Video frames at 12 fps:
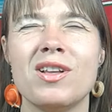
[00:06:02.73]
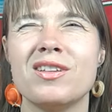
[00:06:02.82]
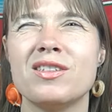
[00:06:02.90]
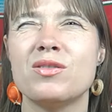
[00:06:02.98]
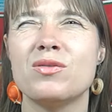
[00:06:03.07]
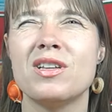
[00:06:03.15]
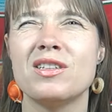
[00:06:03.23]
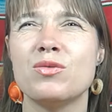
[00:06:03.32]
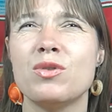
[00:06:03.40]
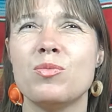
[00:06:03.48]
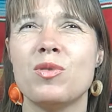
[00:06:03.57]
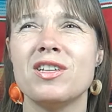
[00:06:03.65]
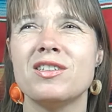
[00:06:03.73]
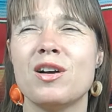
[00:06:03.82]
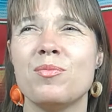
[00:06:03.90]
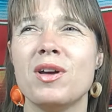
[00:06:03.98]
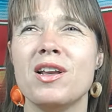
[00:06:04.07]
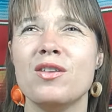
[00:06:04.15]
well, that sweet breads
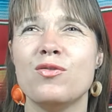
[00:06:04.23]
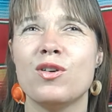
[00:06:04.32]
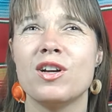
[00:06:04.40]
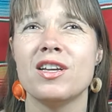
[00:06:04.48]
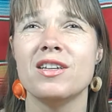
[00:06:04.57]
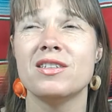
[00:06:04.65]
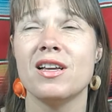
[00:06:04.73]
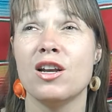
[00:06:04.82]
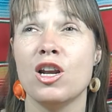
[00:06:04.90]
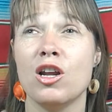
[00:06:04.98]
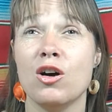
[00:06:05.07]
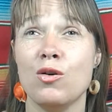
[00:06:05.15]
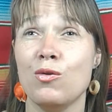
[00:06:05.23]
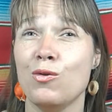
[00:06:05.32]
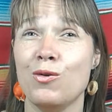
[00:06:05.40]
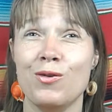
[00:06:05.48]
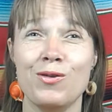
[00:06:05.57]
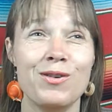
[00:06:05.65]
are mainly for kids, and
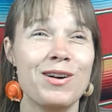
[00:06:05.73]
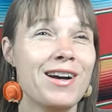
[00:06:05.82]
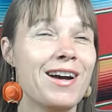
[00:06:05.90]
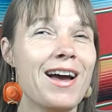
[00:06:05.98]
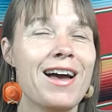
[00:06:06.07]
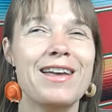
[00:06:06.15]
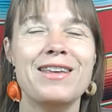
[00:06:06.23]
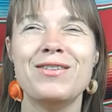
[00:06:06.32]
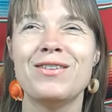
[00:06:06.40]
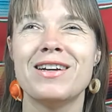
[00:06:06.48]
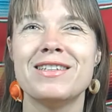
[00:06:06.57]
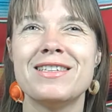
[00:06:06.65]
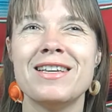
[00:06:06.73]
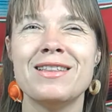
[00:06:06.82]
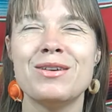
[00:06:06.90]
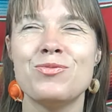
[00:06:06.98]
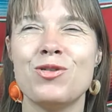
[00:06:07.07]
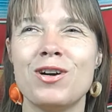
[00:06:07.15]
no. You can see in
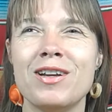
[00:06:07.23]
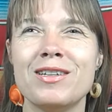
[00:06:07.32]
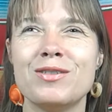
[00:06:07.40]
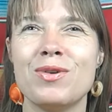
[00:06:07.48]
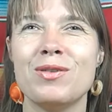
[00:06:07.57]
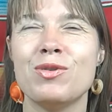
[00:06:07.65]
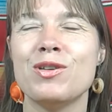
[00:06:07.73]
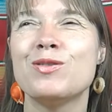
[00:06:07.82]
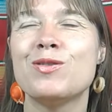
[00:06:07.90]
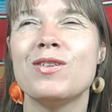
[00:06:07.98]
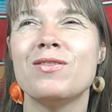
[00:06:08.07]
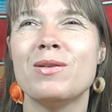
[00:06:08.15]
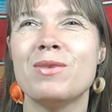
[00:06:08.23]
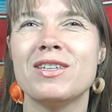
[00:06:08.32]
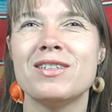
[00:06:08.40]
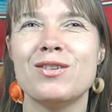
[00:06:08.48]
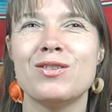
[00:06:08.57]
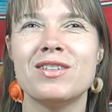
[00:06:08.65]
the mornings when we used to live in
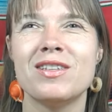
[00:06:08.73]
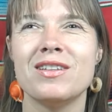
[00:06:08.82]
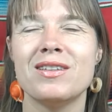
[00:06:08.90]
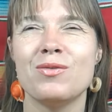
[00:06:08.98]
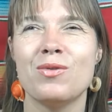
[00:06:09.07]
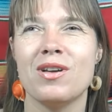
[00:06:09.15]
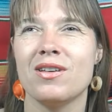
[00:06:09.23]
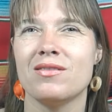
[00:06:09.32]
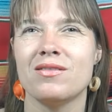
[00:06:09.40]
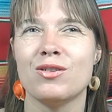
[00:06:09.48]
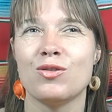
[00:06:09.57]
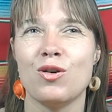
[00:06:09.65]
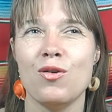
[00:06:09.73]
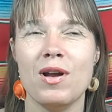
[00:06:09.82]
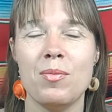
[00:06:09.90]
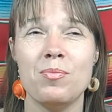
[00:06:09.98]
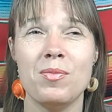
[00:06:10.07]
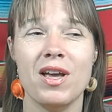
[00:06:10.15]
Mexico City, well,
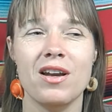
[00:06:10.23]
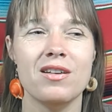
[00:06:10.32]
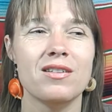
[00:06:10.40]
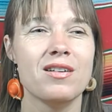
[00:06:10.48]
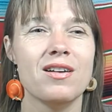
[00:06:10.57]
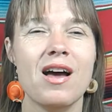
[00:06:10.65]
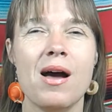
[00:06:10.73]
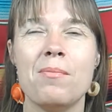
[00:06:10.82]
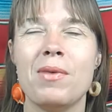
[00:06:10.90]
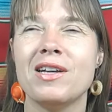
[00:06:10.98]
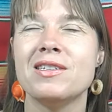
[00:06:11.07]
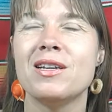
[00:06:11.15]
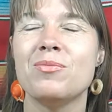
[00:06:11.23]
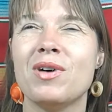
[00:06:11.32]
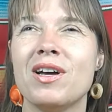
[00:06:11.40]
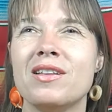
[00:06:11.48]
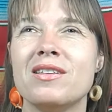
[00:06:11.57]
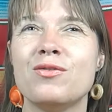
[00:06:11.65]
grown-up men passing
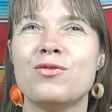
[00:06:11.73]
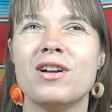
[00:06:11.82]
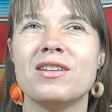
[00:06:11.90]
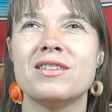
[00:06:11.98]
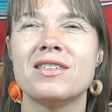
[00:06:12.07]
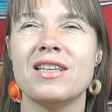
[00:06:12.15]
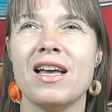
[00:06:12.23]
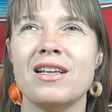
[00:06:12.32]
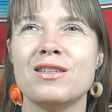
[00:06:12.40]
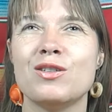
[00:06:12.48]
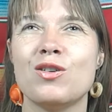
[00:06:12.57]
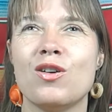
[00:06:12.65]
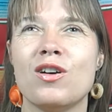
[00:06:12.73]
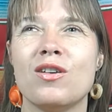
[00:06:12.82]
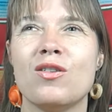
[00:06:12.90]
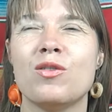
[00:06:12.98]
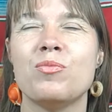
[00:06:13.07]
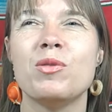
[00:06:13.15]
by different stands
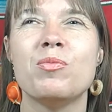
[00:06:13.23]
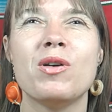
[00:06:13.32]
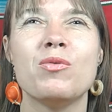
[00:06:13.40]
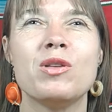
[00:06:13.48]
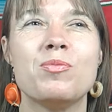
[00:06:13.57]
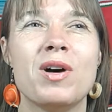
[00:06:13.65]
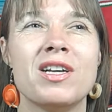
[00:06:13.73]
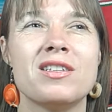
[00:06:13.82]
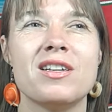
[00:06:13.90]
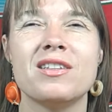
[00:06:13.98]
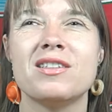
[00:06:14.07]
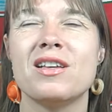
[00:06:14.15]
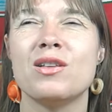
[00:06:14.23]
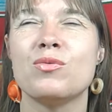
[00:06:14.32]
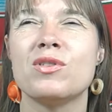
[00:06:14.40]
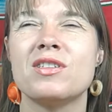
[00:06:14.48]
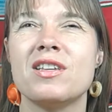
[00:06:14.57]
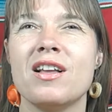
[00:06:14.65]
or people with baskets that
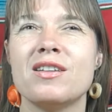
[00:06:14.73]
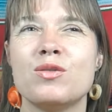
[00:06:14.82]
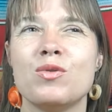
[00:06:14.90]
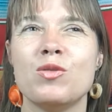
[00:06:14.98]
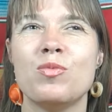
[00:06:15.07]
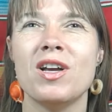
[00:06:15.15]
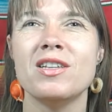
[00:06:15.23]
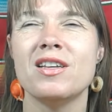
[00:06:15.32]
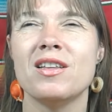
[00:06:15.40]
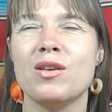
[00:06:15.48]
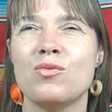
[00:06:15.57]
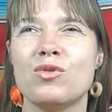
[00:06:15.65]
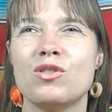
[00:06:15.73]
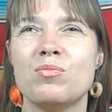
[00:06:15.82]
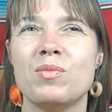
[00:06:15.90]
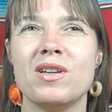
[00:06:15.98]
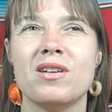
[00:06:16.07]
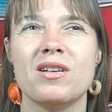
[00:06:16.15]
would sell sweetbreads, and they would
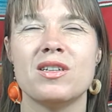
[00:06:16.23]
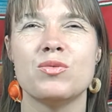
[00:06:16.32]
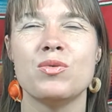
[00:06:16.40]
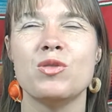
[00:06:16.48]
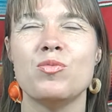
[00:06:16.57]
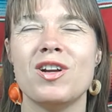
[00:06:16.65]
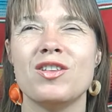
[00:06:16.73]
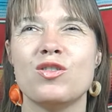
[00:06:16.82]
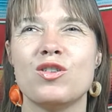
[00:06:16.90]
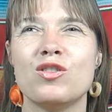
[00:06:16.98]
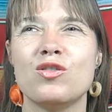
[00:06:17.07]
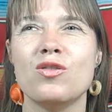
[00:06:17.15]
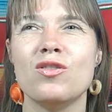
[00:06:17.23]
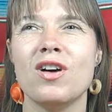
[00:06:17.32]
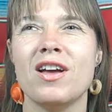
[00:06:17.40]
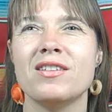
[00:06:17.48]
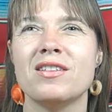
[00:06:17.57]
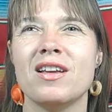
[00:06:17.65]
pick a sweetbread or two
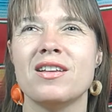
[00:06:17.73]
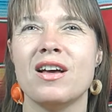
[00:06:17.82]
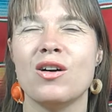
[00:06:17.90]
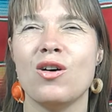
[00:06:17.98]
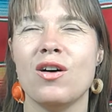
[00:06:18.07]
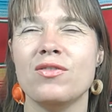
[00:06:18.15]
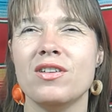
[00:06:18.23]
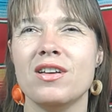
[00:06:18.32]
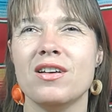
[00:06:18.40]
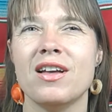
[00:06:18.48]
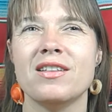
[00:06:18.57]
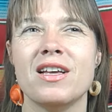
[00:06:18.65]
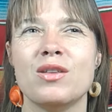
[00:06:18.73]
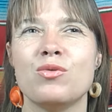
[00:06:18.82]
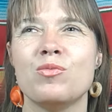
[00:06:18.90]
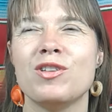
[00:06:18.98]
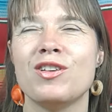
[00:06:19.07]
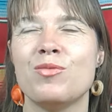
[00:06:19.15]
and a coffee, and that
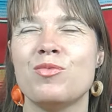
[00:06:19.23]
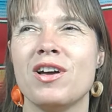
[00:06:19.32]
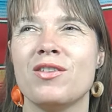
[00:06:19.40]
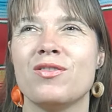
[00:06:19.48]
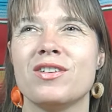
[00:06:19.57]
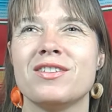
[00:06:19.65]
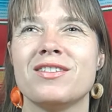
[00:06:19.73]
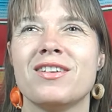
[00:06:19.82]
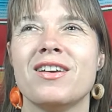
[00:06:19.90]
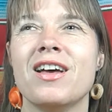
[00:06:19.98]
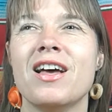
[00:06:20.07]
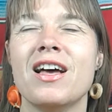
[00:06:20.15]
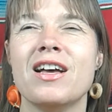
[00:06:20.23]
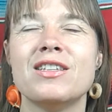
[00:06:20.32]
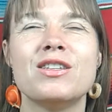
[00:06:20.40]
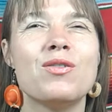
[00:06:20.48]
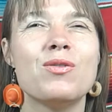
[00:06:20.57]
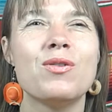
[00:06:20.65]
would be their breakfast.
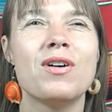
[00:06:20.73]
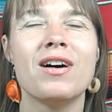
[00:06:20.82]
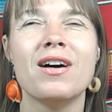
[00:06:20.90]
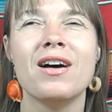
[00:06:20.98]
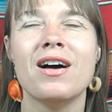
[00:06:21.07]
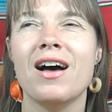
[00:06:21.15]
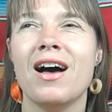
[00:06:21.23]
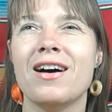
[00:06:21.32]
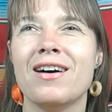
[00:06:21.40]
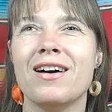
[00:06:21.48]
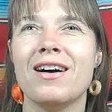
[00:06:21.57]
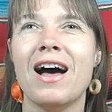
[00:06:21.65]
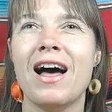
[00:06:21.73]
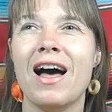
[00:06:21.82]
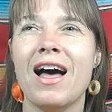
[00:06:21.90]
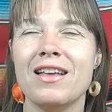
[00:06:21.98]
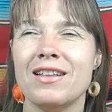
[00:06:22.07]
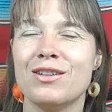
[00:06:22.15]
So
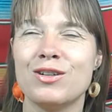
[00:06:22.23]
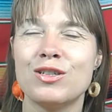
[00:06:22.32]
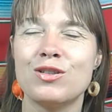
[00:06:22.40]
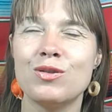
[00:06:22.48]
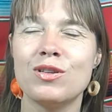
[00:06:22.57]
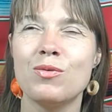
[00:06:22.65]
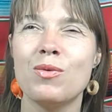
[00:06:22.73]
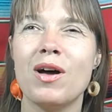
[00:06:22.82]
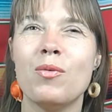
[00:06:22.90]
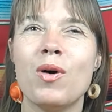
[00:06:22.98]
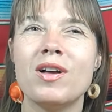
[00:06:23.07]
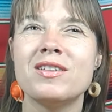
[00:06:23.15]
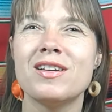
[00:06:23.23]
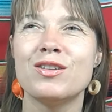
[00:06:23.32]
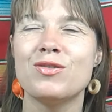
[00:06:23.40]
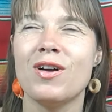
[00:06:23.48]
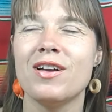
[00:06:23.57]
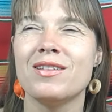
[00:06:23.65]
I understood once I
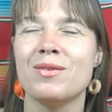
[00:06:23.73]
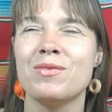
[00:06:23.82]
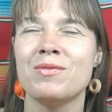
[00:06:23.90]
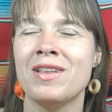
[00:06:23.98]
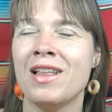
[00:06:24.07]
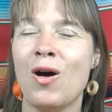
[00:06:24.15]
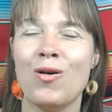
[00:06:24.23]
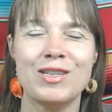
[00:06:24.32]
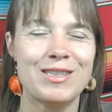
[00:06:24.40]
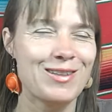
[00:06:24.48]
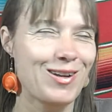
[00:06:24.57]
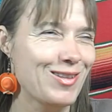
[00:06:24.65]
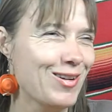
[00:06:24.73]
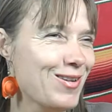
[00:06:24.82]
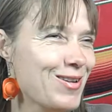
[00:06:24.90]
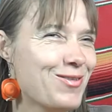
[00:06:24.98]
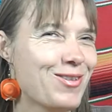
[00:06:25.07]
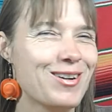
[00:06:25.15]
tried them. No, it's not
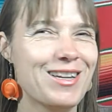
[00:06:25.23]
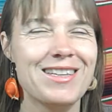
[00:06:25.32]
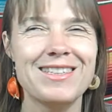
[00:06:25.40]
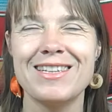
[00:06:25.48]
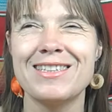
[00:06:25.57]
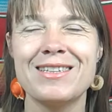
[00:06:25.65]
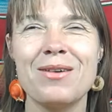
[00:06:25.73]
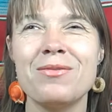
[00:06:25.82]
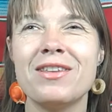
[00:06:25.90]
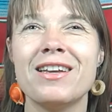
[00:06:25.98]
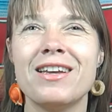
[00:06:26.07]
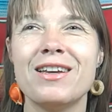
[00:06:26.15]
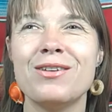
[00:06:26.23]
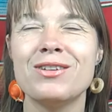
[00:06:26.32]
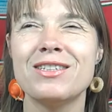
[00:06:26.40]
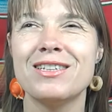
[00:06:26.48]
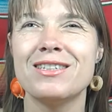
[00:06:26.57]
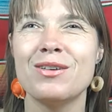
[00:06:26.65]
only for kids, it's something
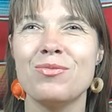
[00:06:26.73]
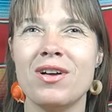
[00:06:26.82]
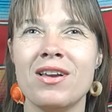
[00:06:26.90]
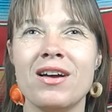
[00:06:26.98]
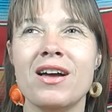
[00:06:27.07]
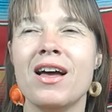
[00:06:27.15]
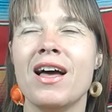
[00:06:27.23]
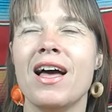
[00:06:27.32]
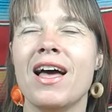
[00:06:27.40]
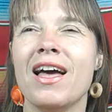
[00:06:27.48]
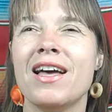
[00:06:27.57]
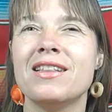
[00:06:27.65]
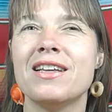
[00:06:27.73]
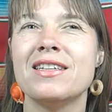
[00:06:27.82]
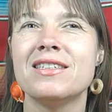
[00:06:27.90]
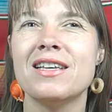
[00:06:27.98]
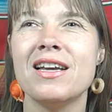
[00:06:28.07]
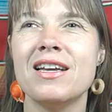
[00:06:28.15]
irresistible. And they
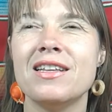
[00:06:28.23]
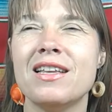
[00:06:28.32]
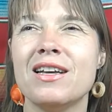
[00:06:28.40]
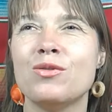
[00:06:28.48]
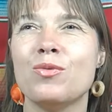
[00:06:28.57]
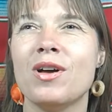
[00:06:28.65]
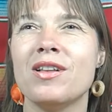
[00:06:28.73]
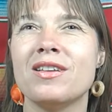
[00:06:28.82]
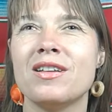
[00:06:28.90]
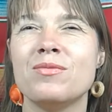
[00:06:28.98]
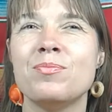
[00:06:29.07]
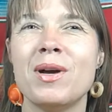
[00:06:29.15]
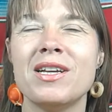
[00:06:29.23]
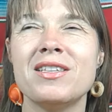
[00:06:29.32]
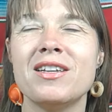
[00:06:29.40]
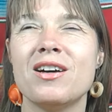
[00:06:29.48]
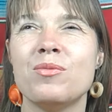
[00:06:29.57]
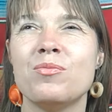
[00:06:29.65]
say that, well, that
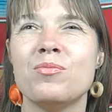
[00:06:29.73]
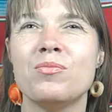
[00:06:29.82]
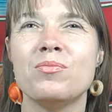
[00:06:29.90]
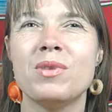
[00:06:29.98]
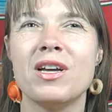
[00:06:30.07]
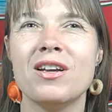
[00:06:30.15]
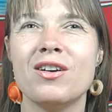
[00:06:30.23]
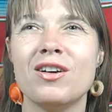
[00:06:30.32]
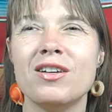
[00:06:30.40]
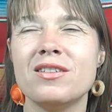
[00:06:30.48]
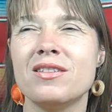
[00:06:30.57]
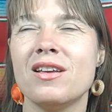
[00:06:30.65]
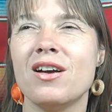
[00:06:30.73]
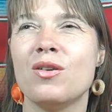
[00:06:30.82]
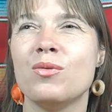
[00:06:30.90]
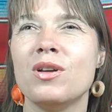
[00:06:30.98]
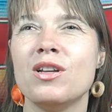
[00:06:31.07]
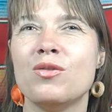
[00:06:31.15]
Mexican bakers, they are
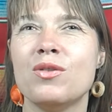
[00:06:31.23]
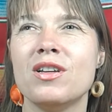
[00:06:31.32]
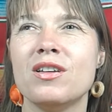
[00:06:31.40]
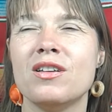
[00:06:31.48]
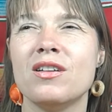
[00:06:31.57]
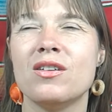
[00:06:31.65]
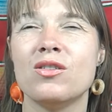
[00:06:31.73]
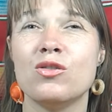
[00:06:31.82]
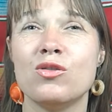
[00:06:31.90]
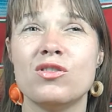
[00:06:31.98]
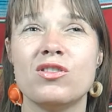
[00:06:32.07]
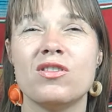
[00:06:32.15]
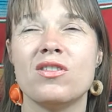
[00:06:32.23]
really, really good